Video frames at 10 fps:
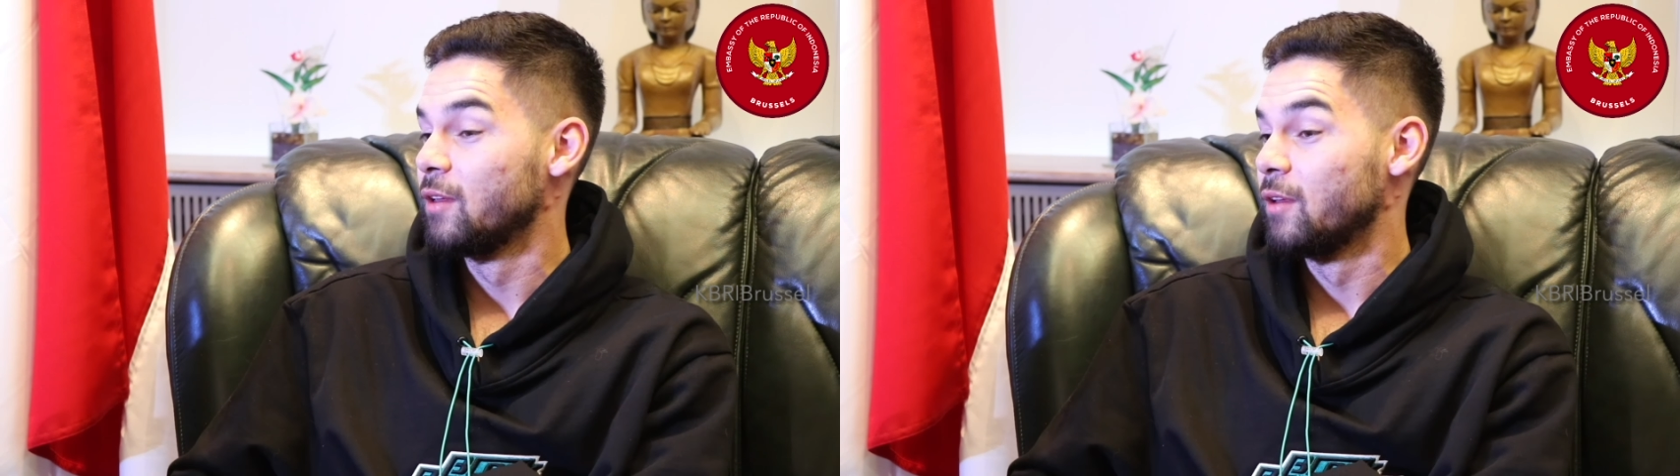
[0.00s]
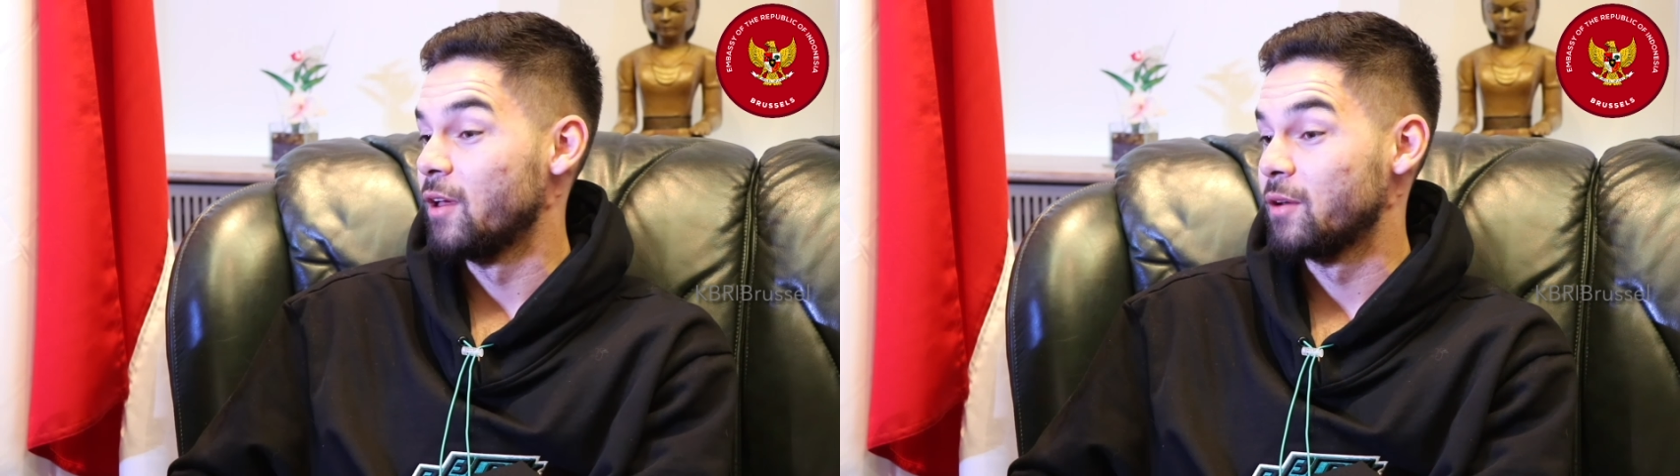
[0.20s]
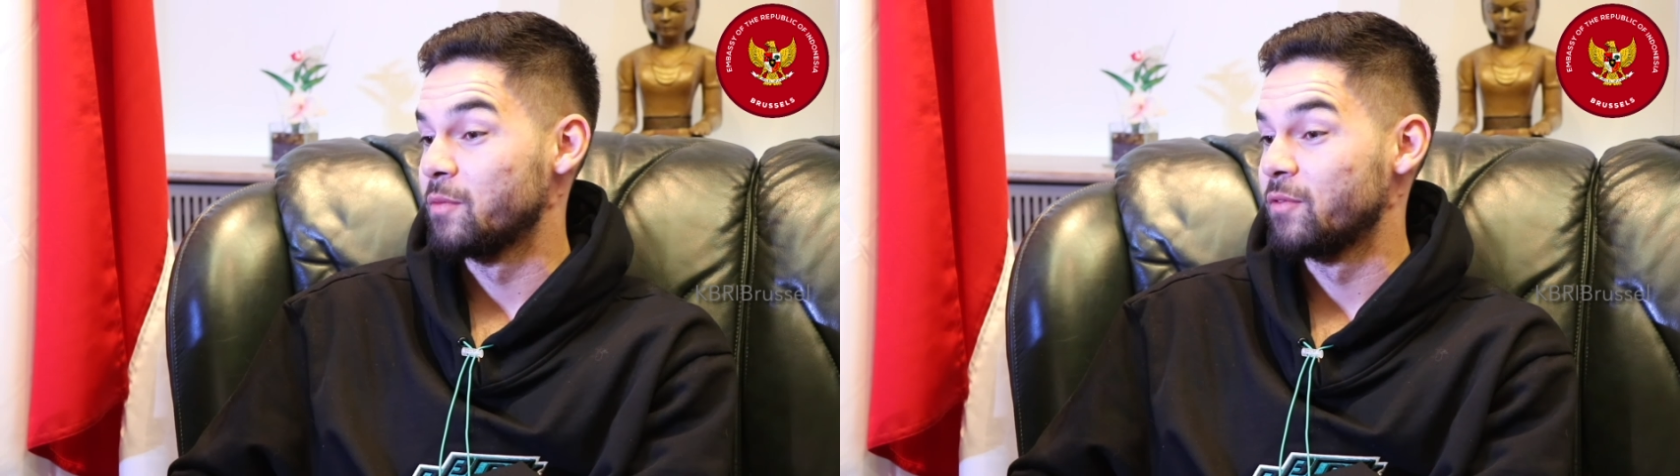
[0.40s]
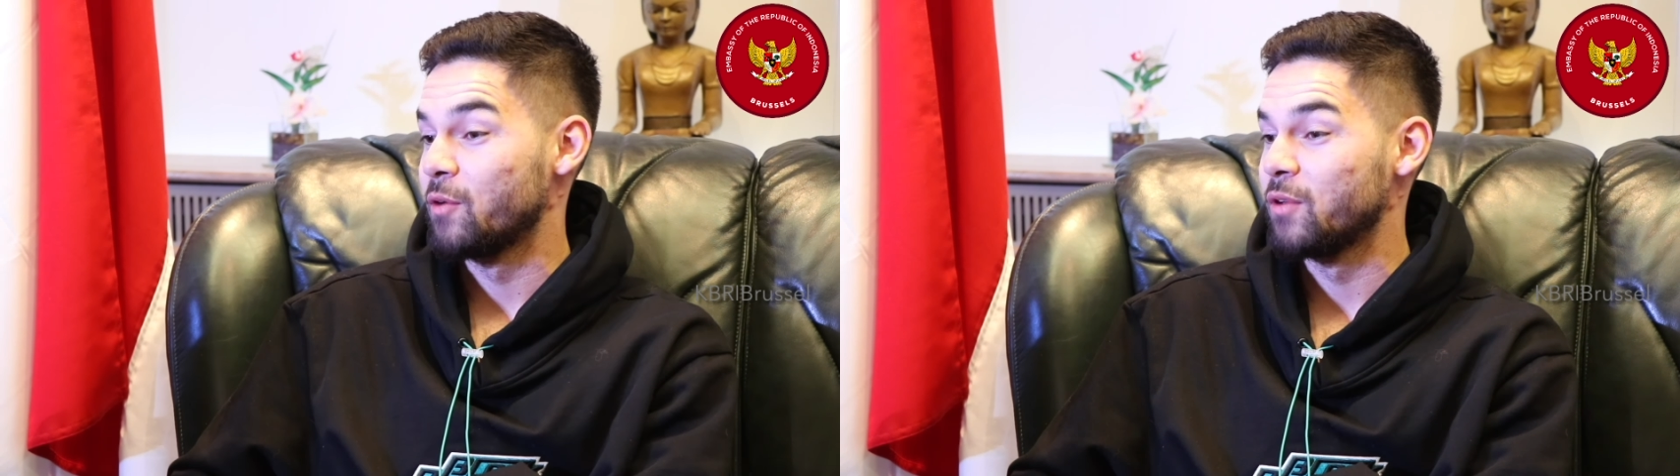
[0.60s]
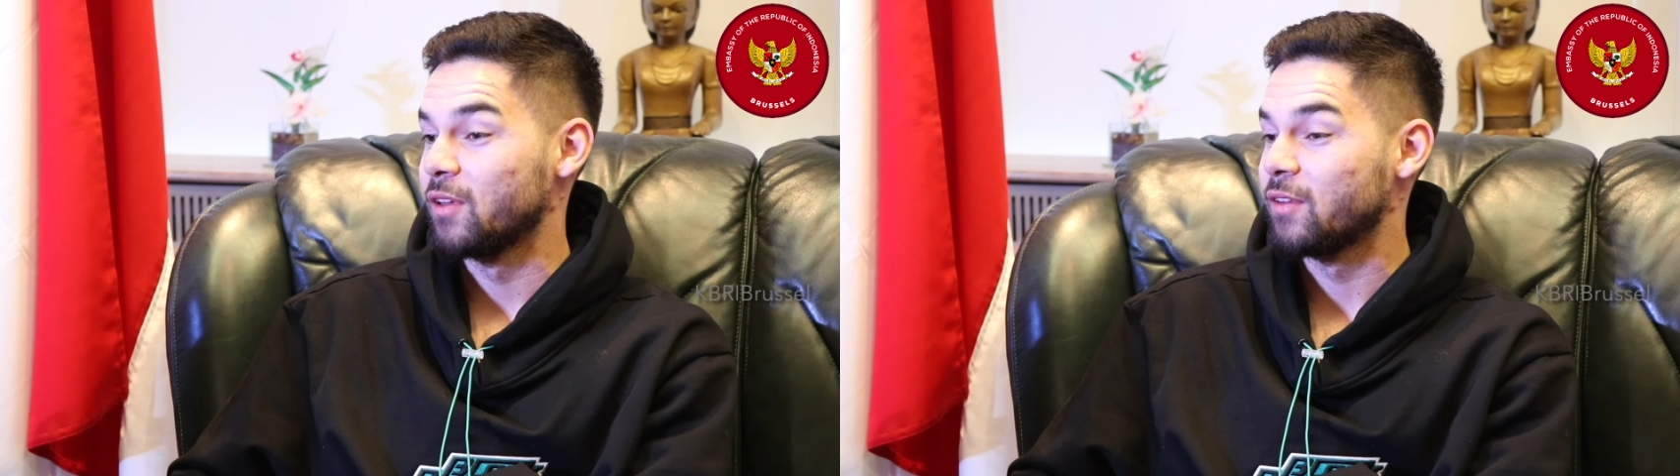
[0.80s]
and I'm
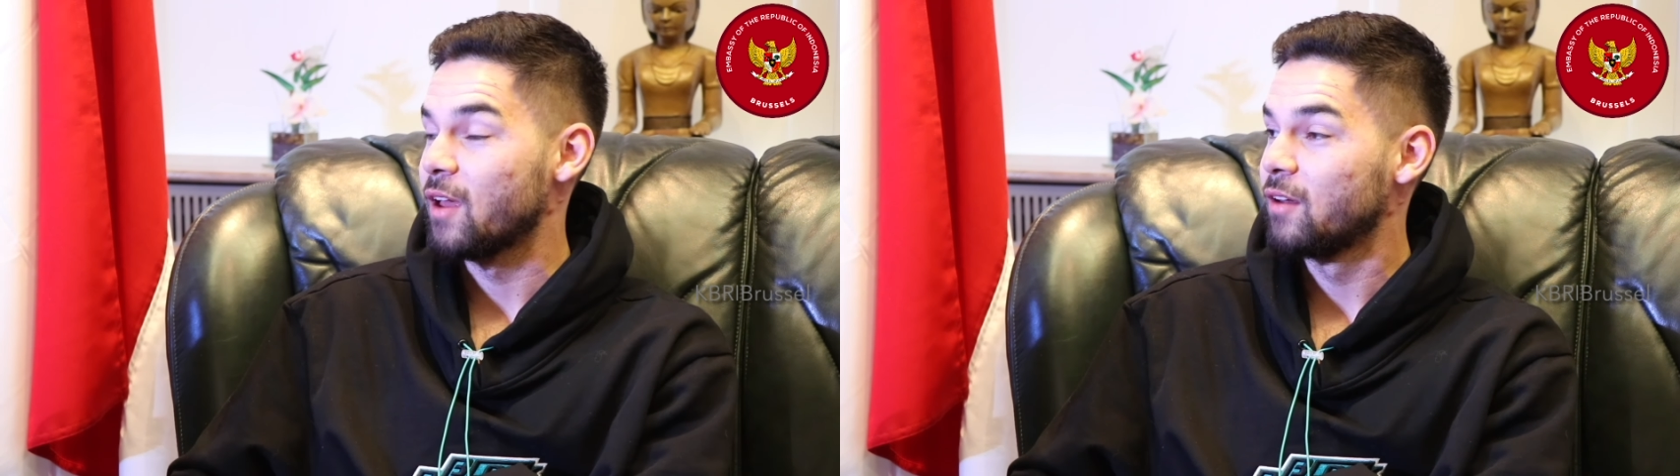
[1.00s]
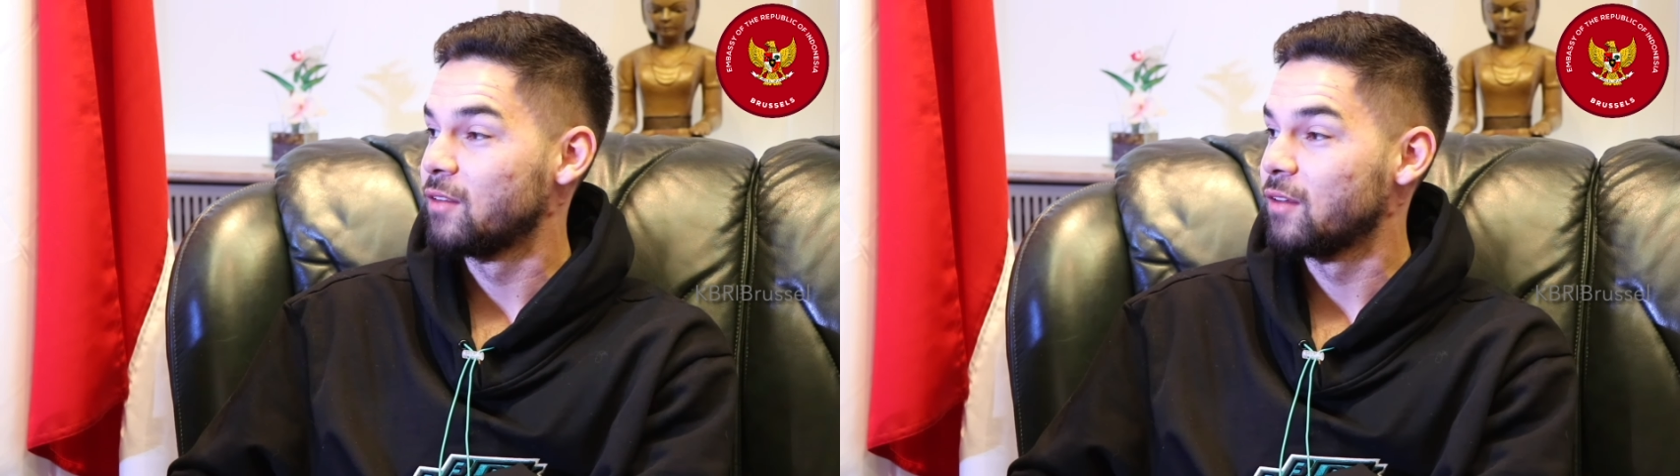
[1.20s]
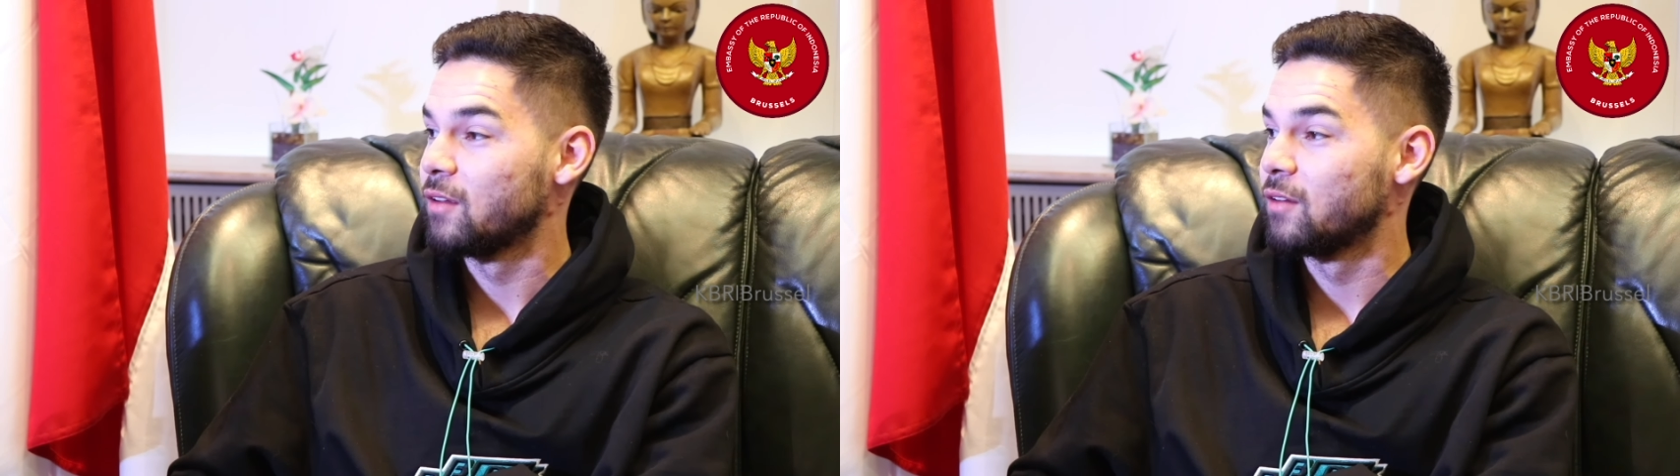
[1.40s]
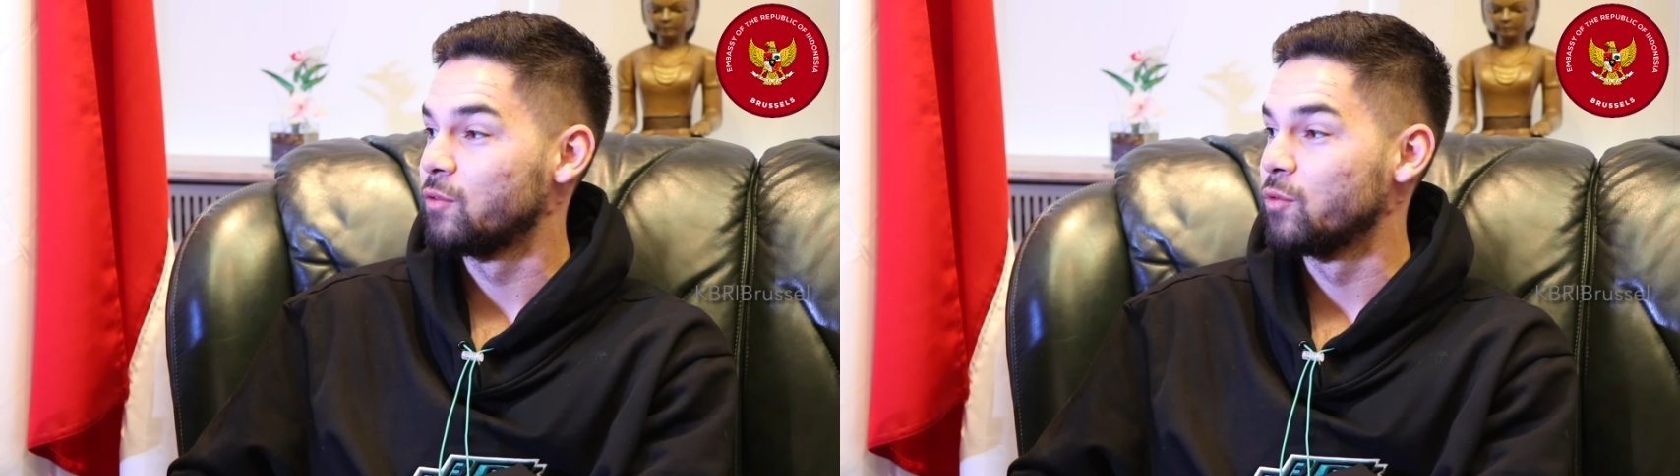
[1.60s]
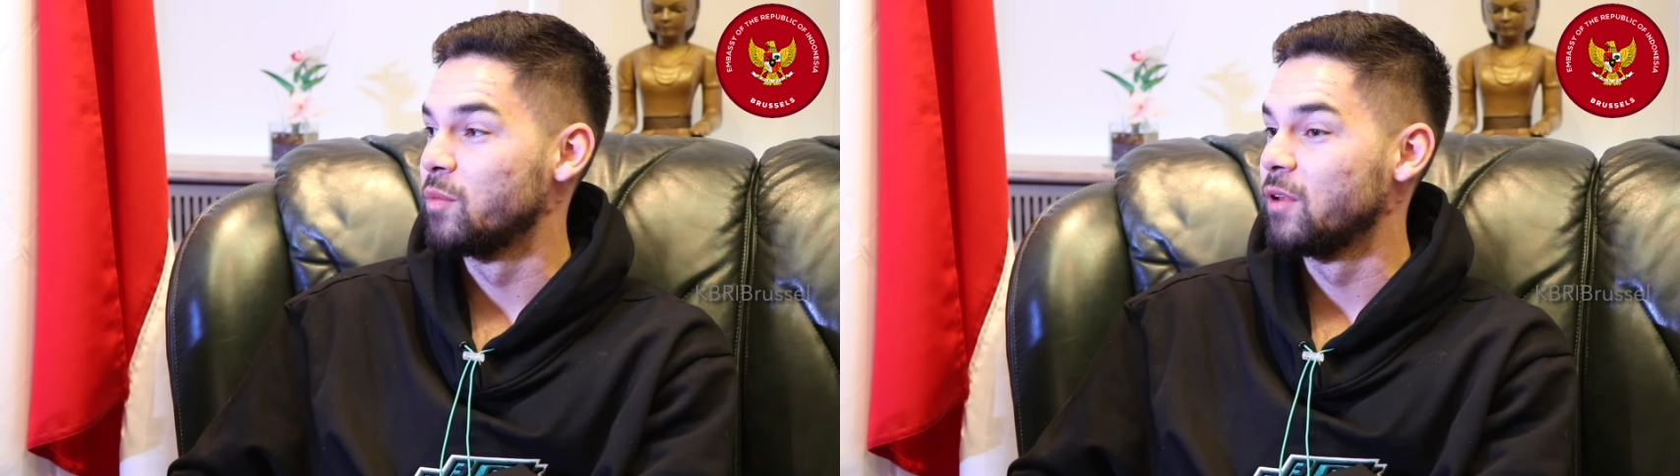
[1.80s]
very excited, and it
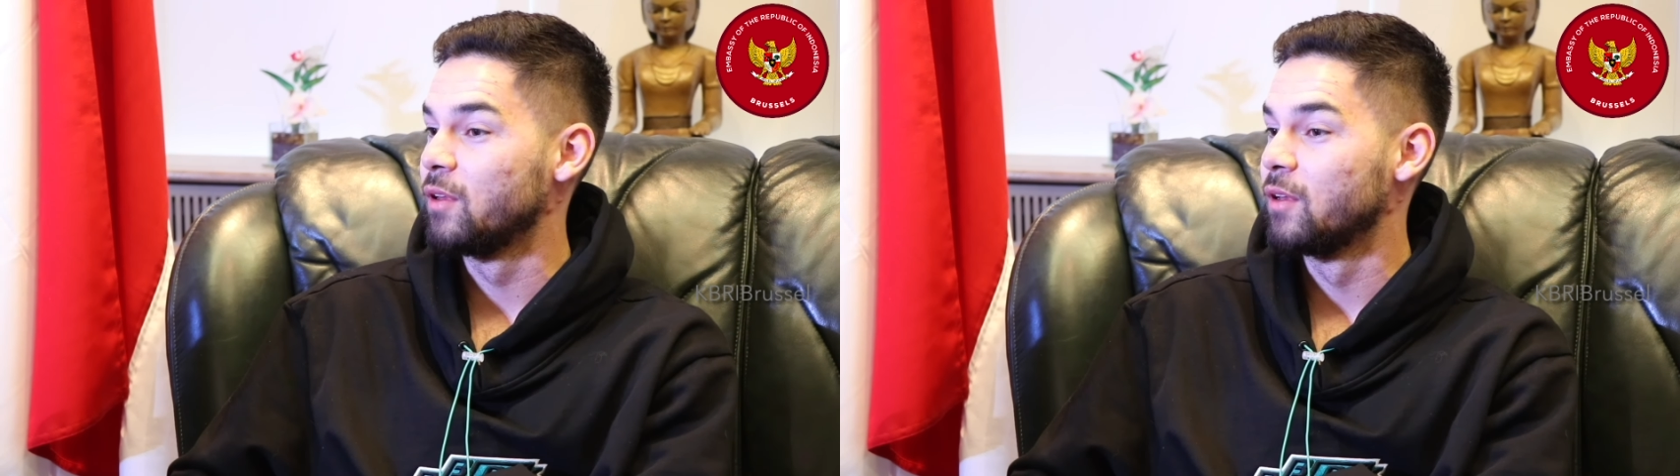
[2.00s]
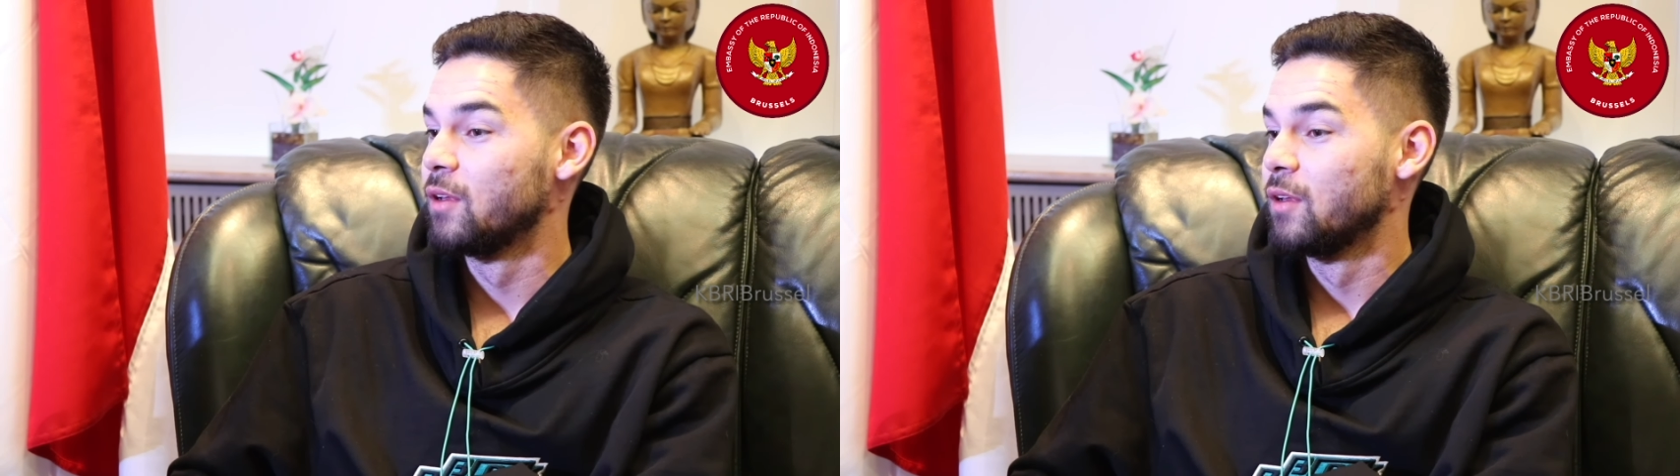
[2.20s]
would be